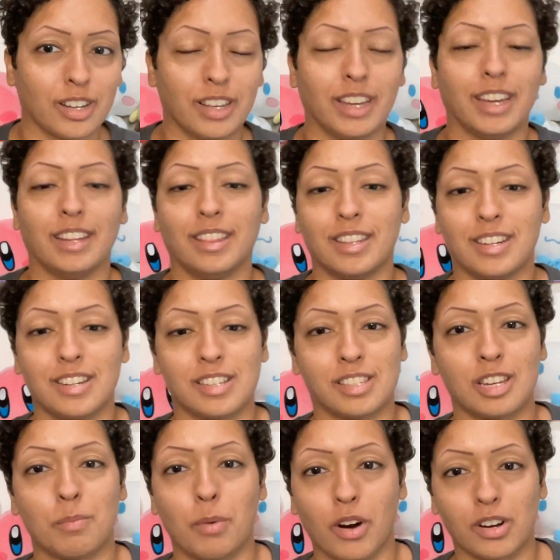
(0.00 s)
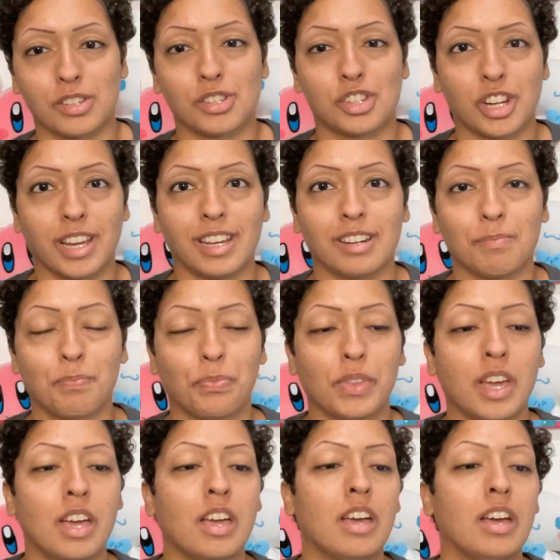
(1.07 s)
in the Disney parks chain.
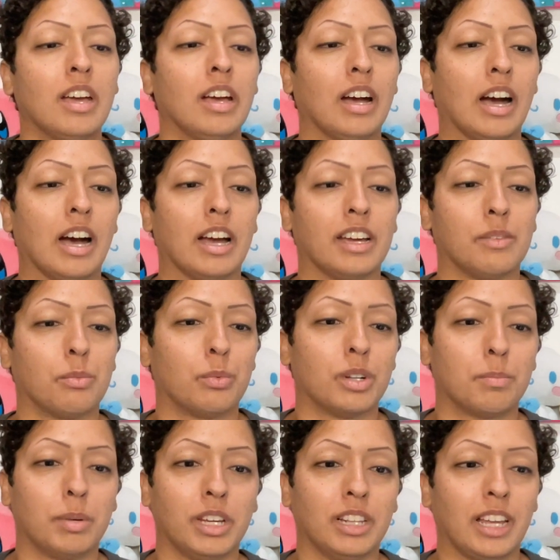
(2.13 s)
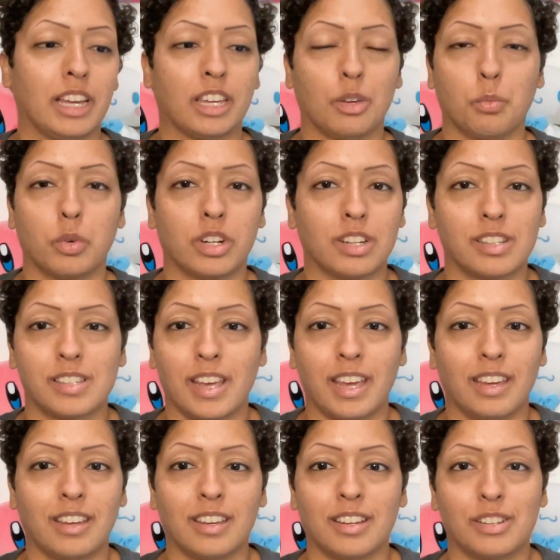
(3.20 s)
It would be like you wouldn't
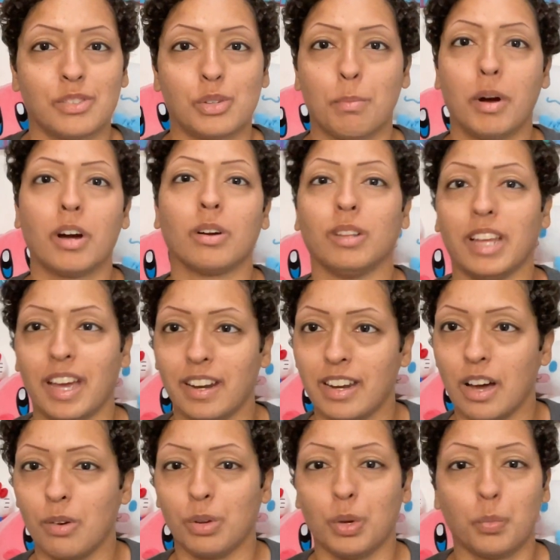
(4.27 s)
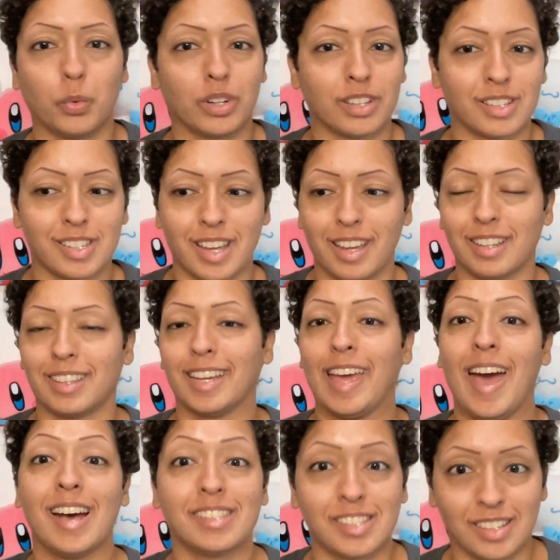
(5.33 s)
take Tomorrowland out. You wouldn't take the
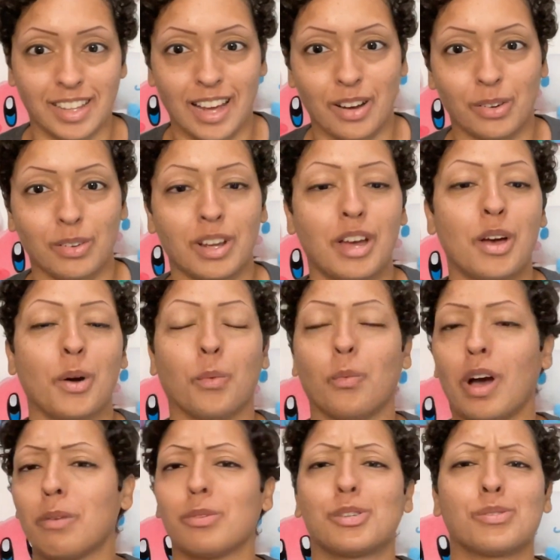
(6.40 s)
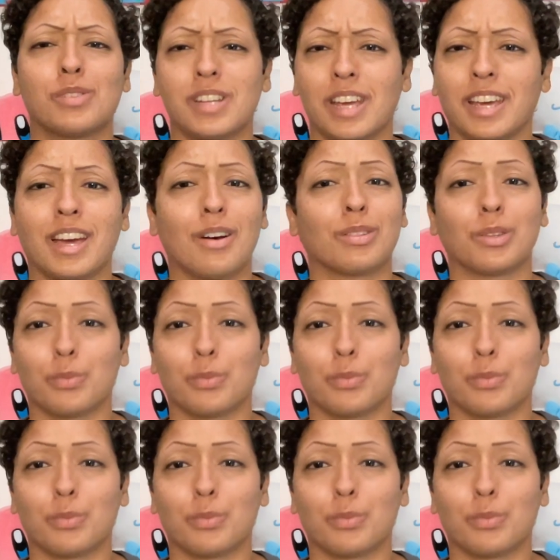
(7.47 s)
castle out. Why would you take out the